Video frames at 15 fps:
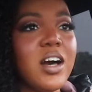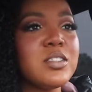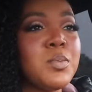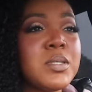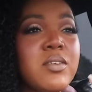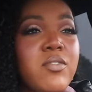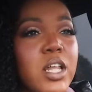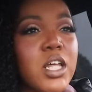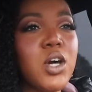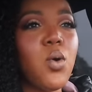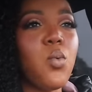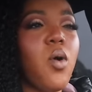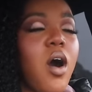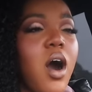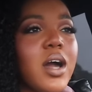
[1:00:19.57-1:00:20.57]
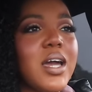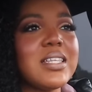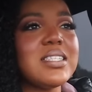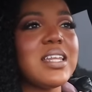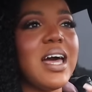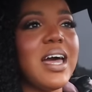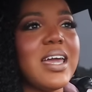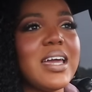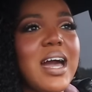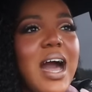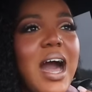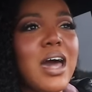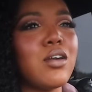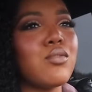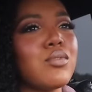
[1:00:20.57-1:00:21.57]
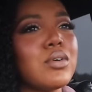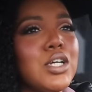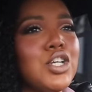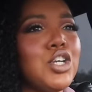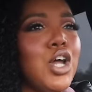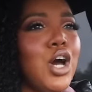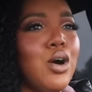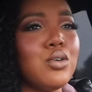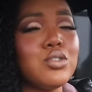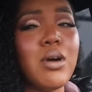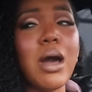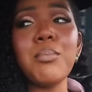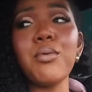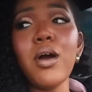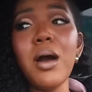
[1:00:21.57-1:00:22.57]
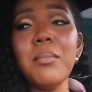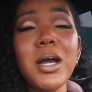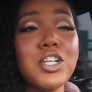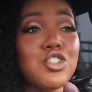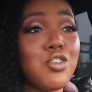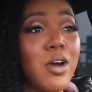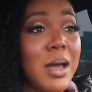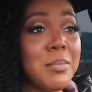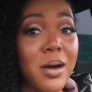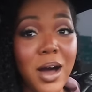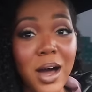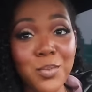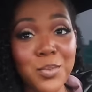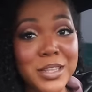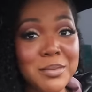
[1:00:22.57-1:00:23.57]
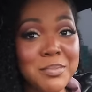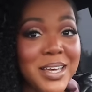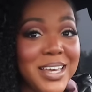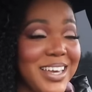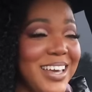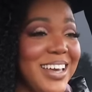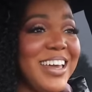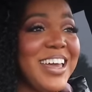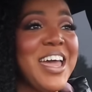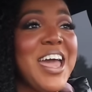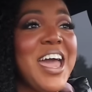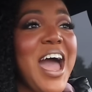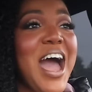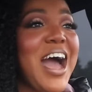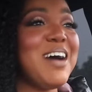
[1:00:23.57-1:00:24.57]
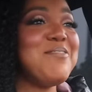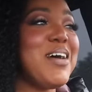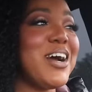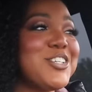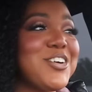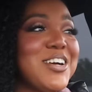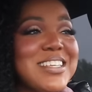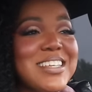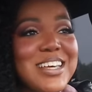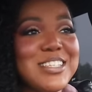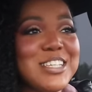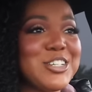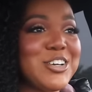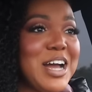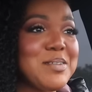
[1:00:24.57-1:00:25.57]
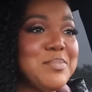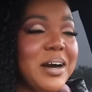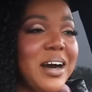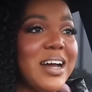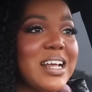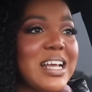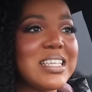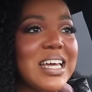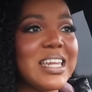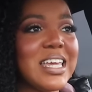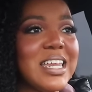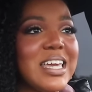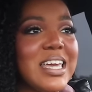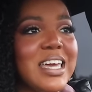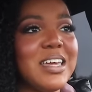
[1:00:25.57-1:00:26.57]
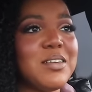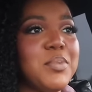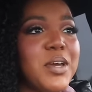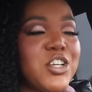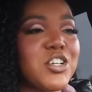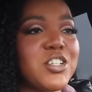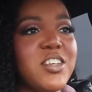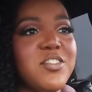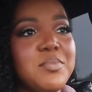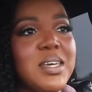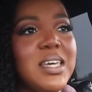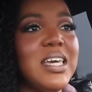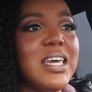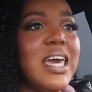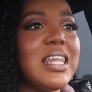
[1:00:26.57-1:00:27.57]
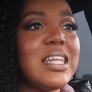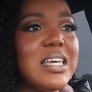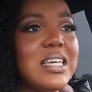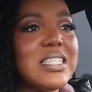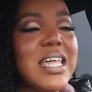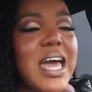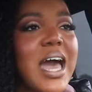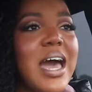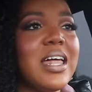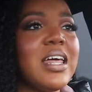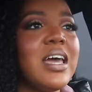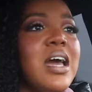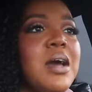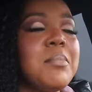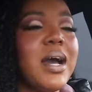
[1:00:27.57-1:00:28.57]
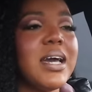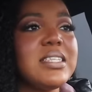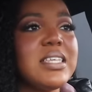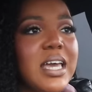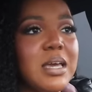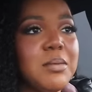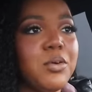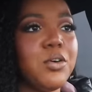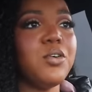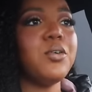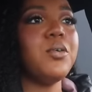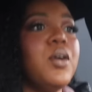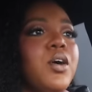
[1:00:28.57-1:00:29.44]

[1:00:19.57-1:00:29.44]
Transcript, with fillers: specifically a walk, it's like I don't really know. So I brought my tripod with me, my trusty dusty tripod, because I need to get pictures of me at least at my table